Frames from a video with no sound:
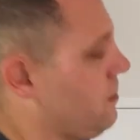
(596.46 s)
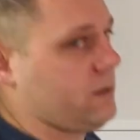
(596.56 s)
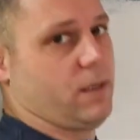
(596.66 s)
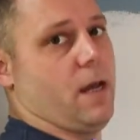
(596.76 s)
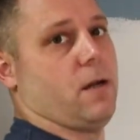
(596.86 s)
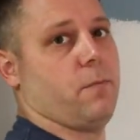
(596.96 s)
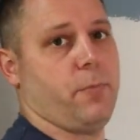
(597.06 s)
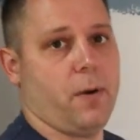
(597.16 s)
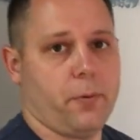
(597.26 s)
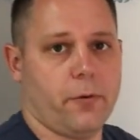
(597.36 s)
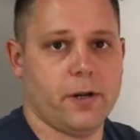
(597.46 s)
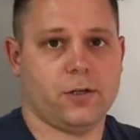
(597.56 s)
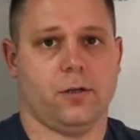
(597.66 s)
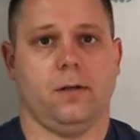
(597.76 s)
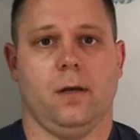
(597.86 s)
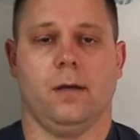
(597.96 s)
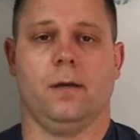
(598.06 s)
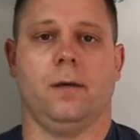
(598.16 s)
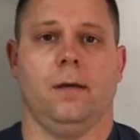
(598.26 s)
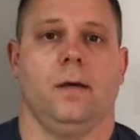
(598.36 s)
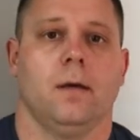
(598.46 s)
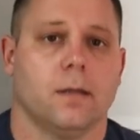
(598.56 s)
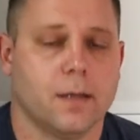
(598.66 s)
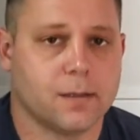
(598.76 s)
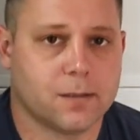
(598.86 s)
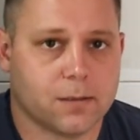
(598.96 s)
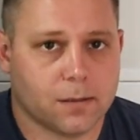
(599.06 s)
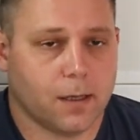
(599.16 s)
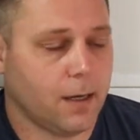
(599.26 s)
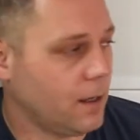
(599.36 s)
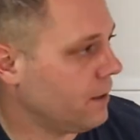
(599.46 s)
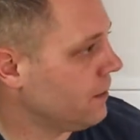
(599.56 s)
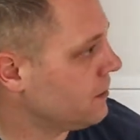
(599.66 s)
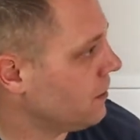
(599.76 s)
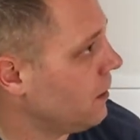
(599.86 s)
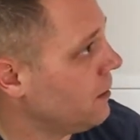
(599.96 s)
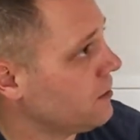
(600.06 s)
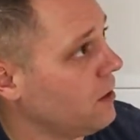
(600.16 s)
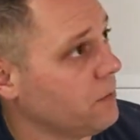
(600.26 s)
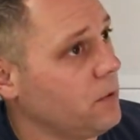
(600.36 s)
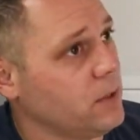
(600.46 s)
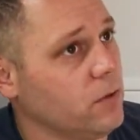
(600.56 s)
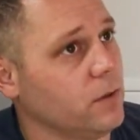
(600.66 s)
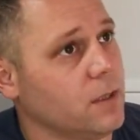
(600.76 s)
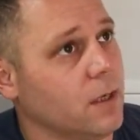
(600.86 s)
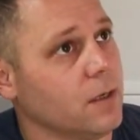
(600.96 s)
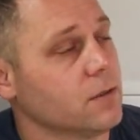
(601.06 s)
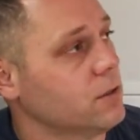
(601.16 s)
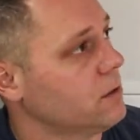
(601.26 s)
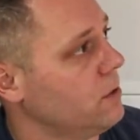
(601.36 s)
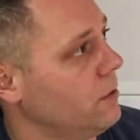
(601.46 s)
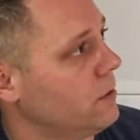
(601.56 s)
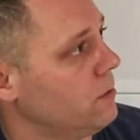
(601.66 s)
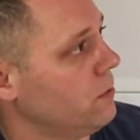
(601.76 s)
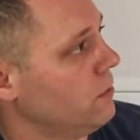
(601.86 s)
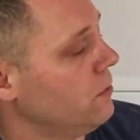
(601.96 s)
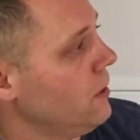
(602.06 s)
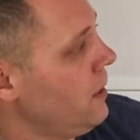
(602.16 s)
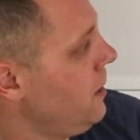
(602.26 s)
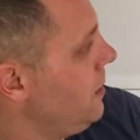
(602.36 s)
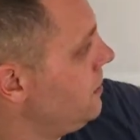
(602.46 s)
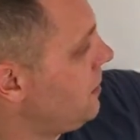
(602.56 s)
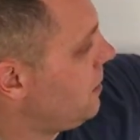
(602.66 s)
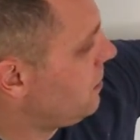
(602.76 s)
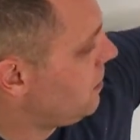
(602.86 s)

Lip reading: sanding preparation. That's all I'm going to be doing today. Is just going through sanding